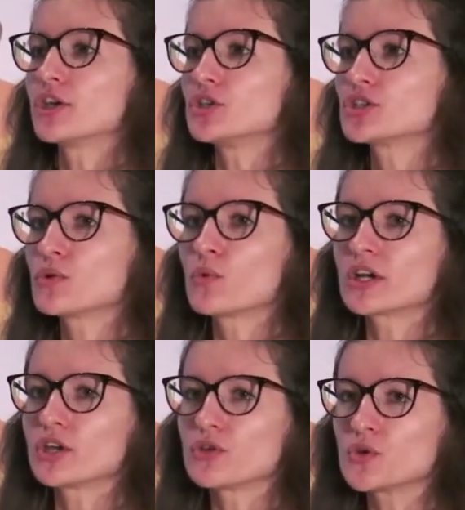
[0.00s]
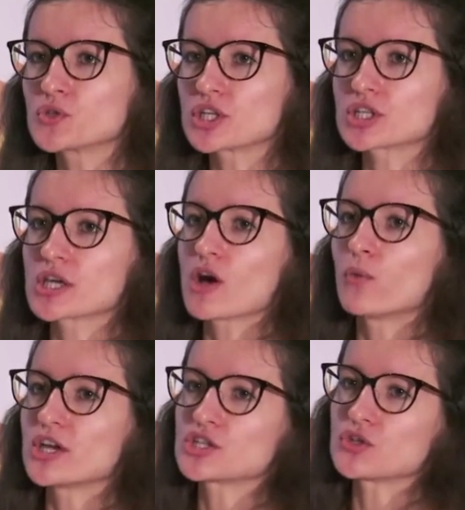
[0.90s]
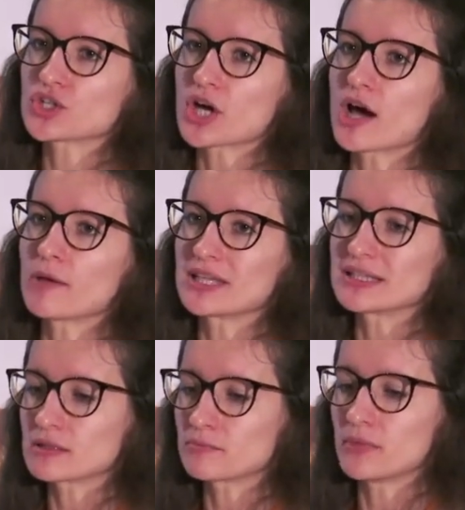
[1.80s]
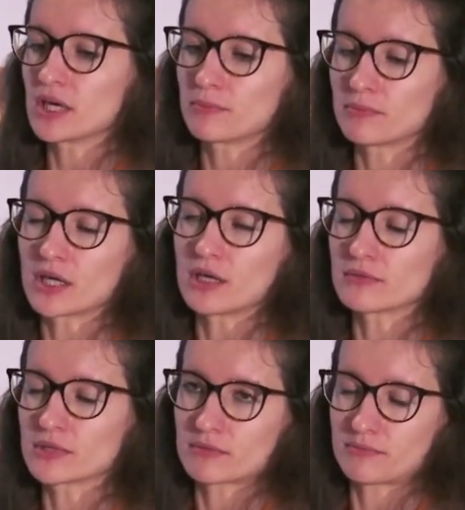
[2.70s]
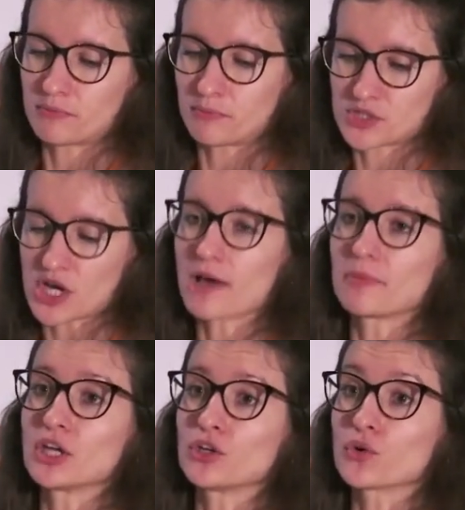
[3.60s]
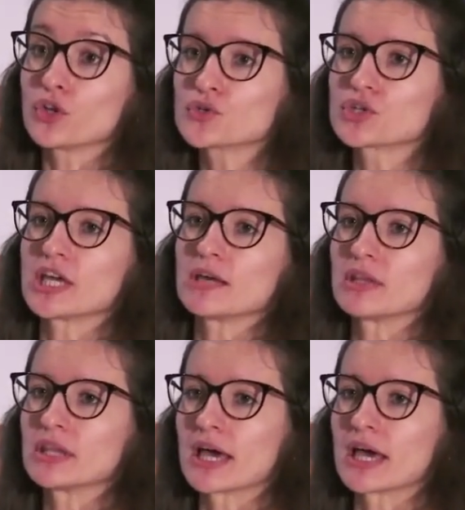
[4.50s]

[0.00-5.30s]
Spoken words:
you don't want your users waste your time and type in your username